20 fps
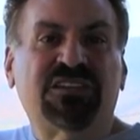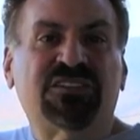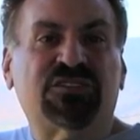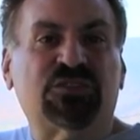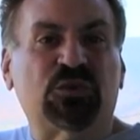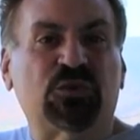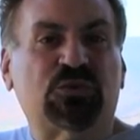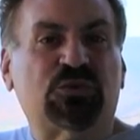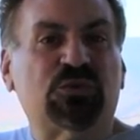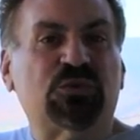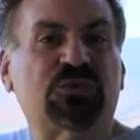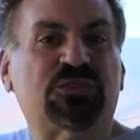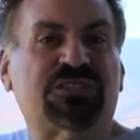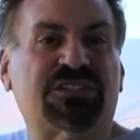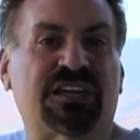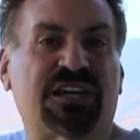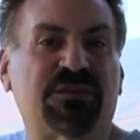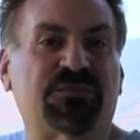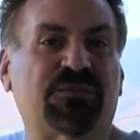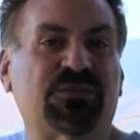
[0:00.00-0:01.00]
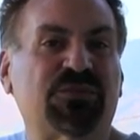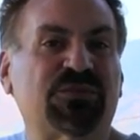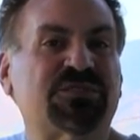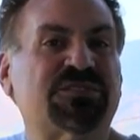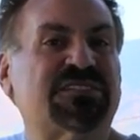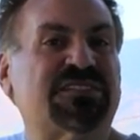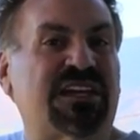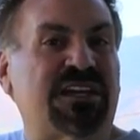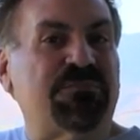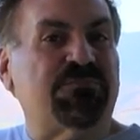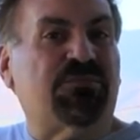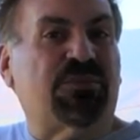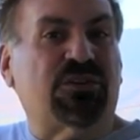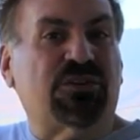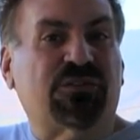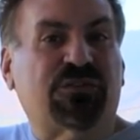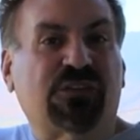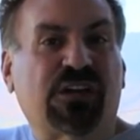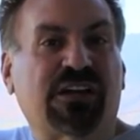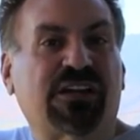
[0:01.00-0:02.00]
Sutures, staples, tape
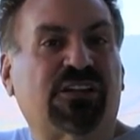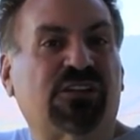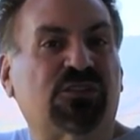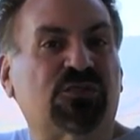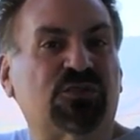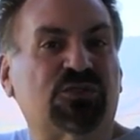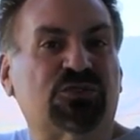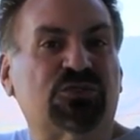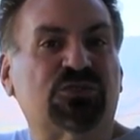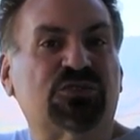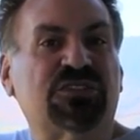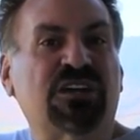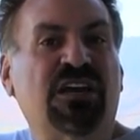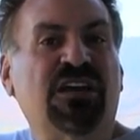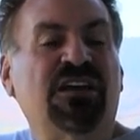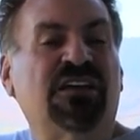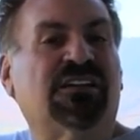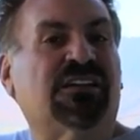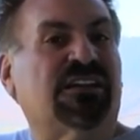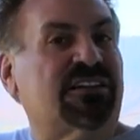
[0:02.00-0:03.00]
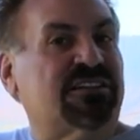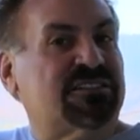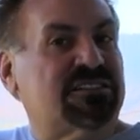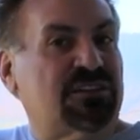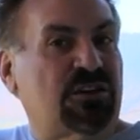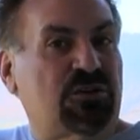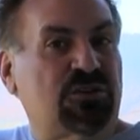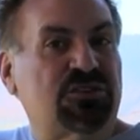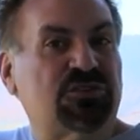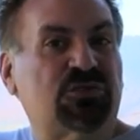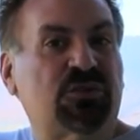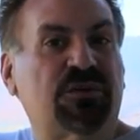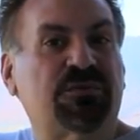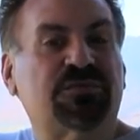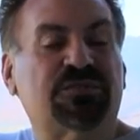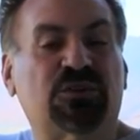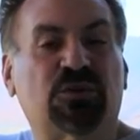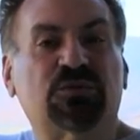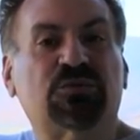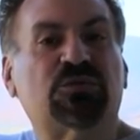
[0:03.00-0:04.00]
butterfly closures like
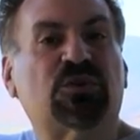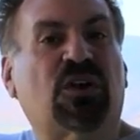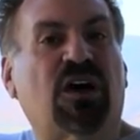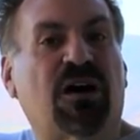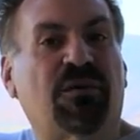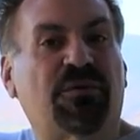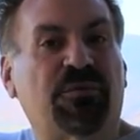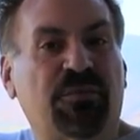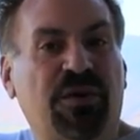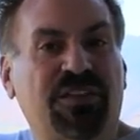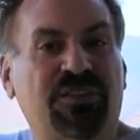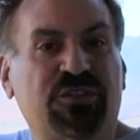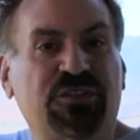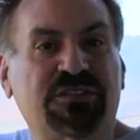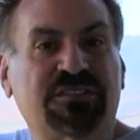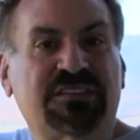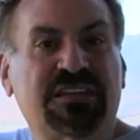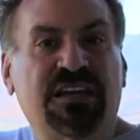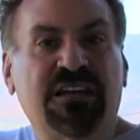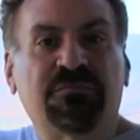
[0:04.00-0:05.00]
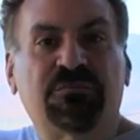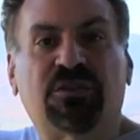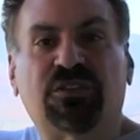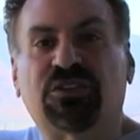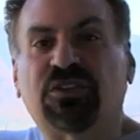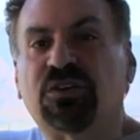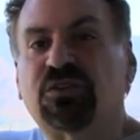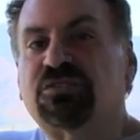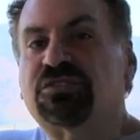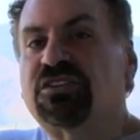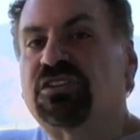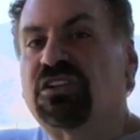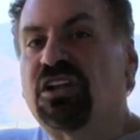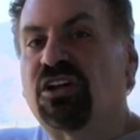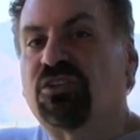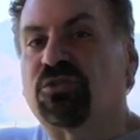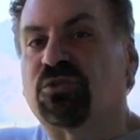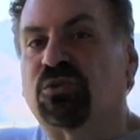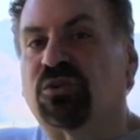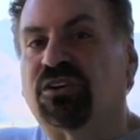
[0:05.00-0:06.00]
SteriStrips, those are common methods, but there's
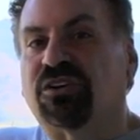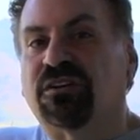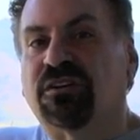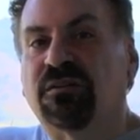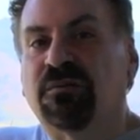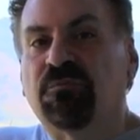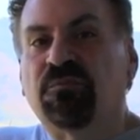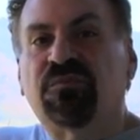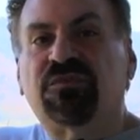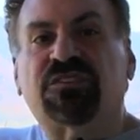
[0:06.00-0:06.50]
another one,